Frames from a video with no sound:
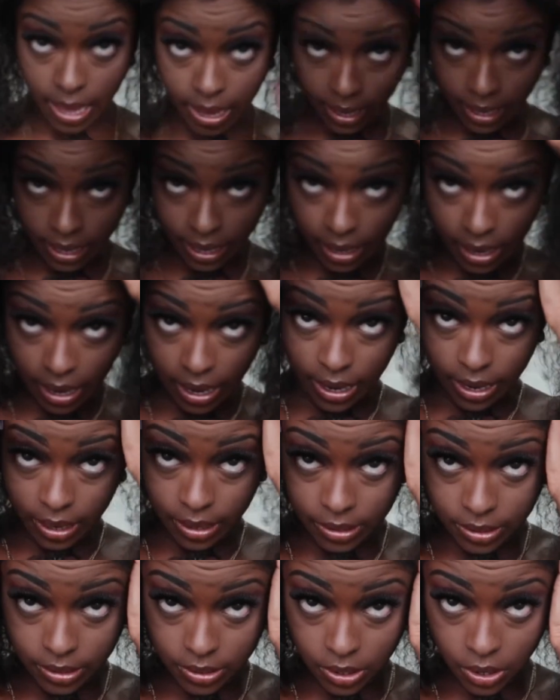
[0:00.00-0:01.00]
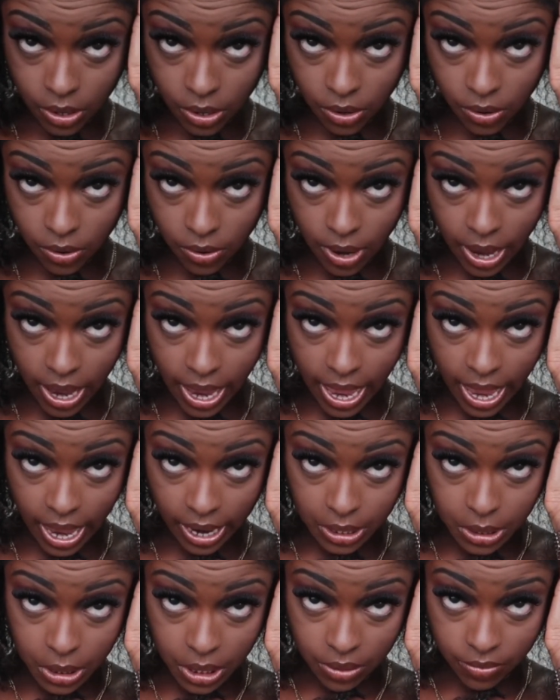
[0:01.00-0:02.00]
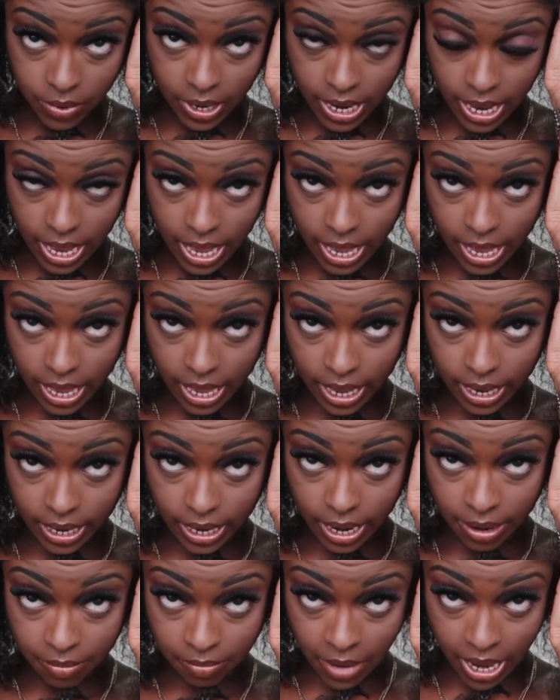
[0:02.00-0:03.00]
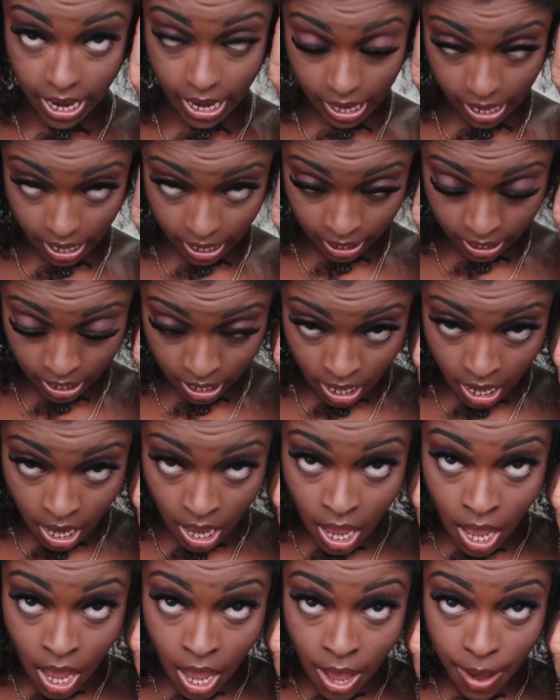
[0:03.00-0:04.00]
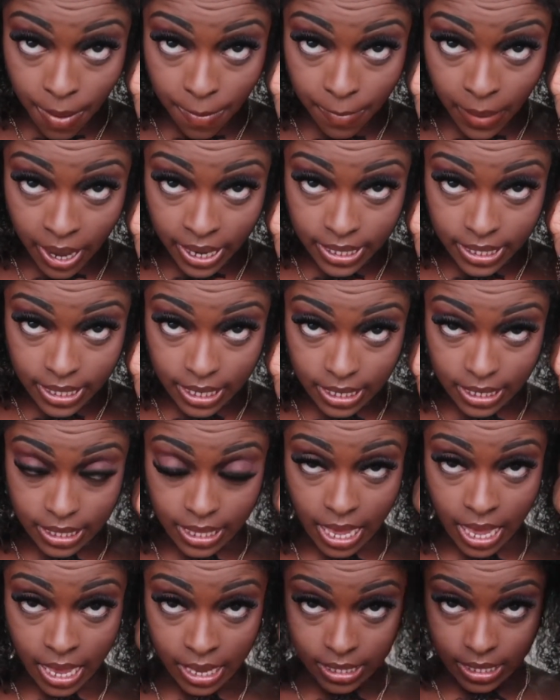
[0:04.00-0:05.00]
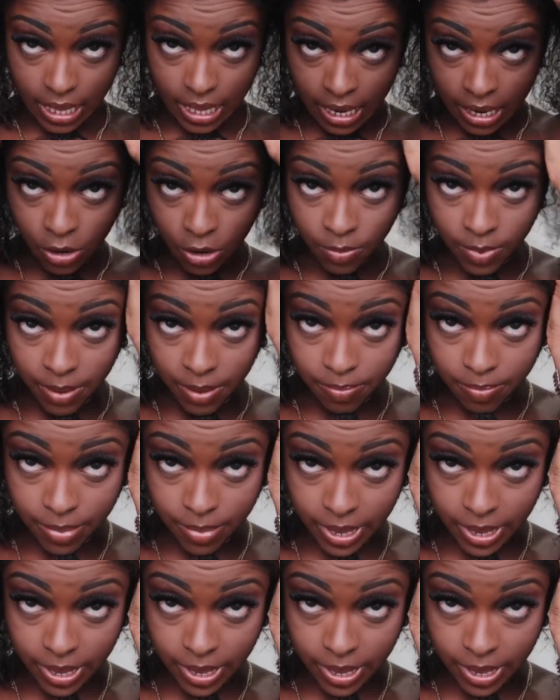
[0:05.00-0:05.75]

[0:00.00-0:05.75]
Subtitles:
Okay guys, so I actually went ahead and made my zigzags a little bit